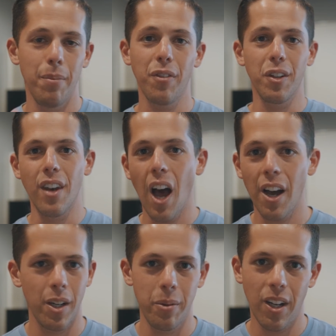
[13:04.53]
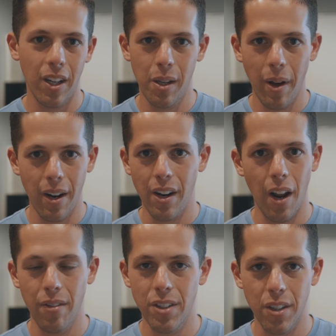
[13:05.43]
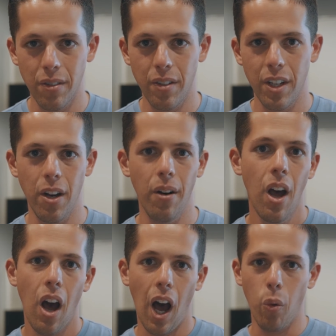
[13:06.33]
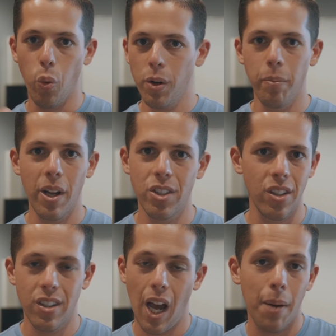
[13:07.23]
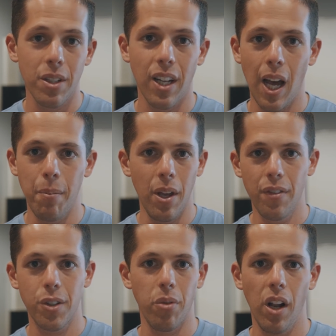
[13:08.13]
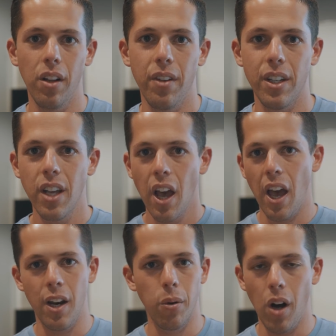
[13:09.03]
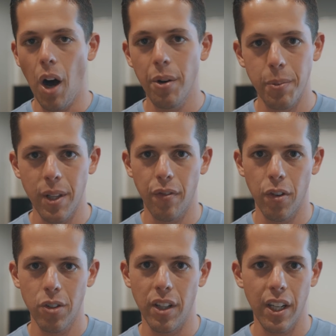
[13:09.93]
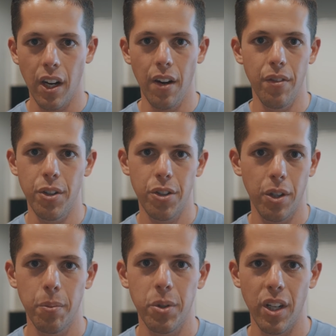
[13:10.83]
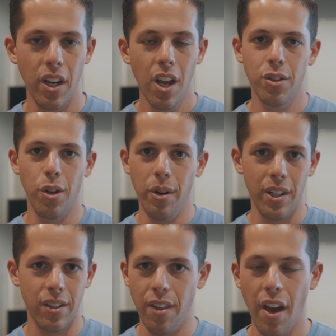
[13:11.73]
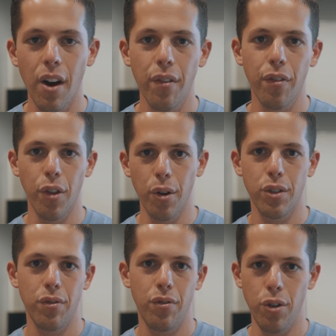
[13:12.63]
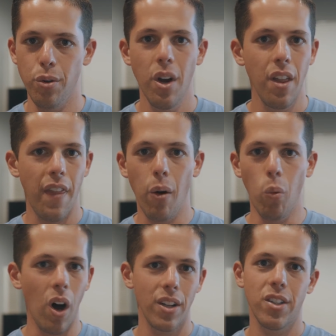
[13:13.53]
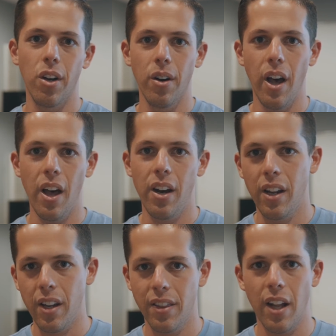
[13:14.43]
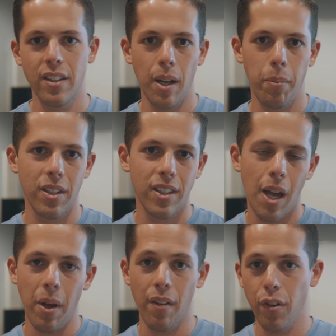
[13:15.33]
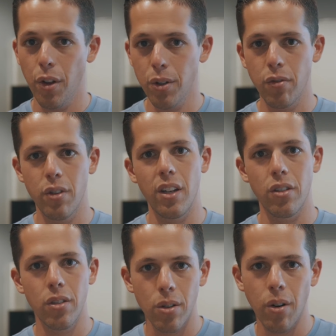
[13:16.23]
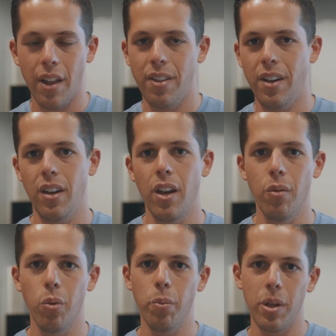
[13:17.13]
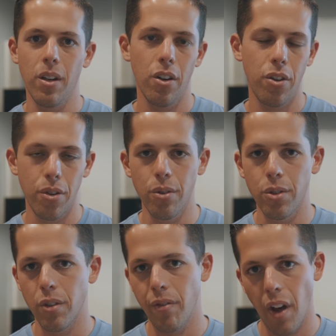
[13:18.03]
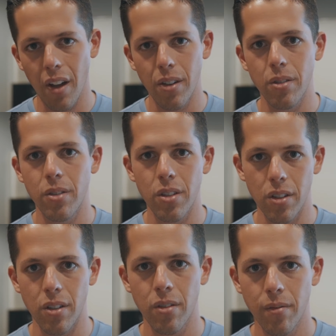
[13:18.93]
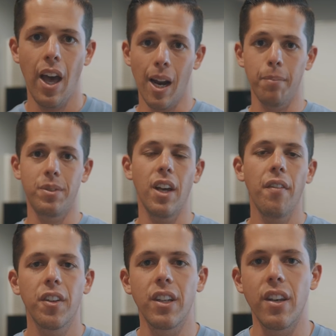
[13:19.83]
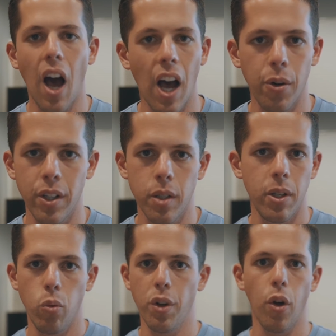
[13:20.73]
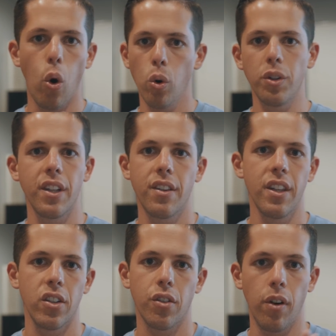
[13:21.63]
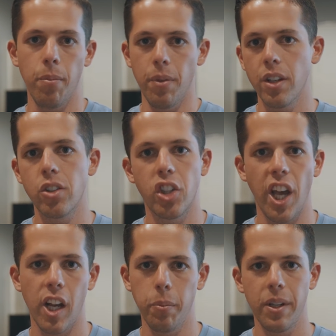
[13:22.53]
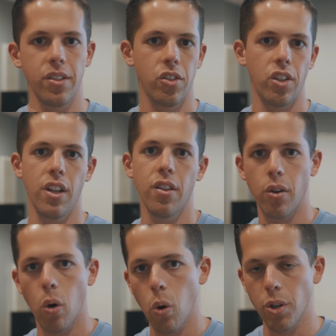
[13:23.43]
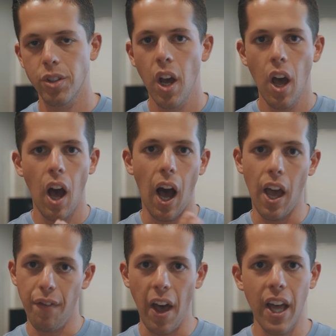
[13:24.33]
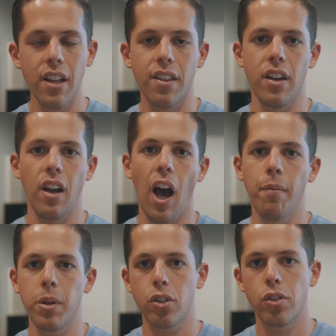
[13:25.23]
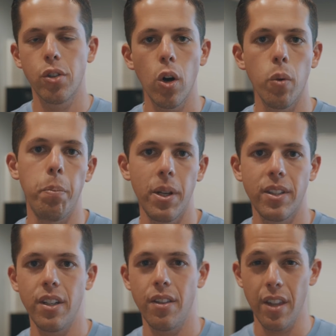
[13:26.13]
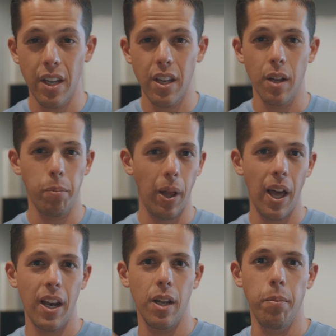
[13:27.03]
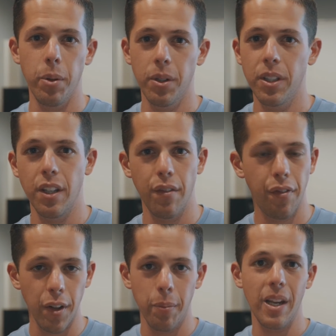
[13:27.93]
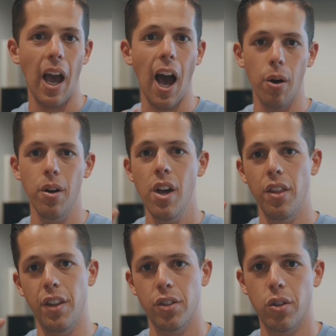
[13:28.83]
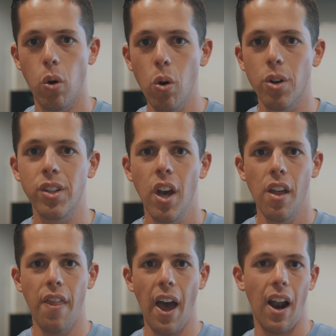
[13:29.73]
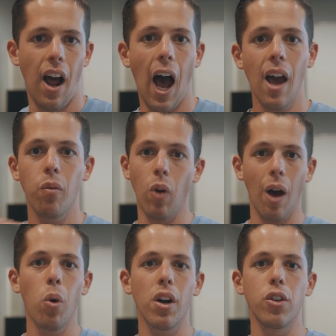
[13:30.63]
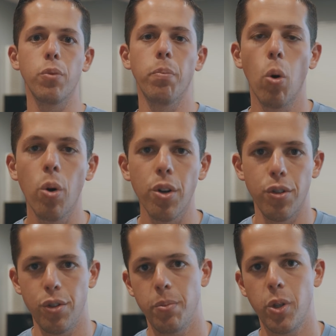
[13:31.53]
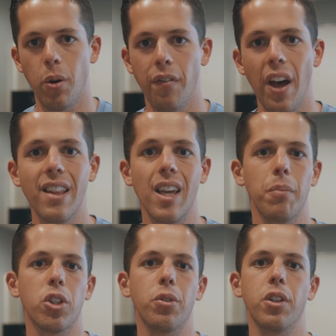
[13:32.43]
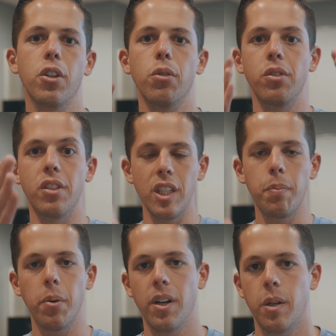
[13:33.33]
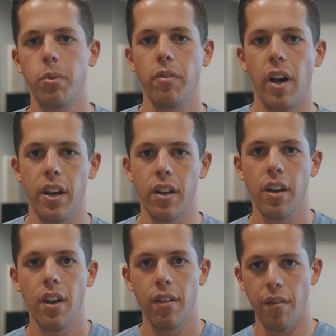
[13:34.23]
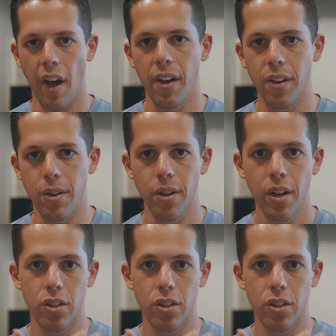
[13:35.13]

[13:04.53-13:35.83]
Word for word: I'm definitely not going to be talking about it in every single video. I will mention it time to time if it's relevant, and it will always be the first link of the description. So it's there for those of you that want to go ahead and get that step by step. And for those of you that do, I think it will be a huge value to you. And I'm definitely not going to be withholding things from this channel because it's in the course. If anything, I've been so busy thinking and planning and building and filming out this course that I, I want to do more YouTube. So if anything, I'm just going to go deeper into providing value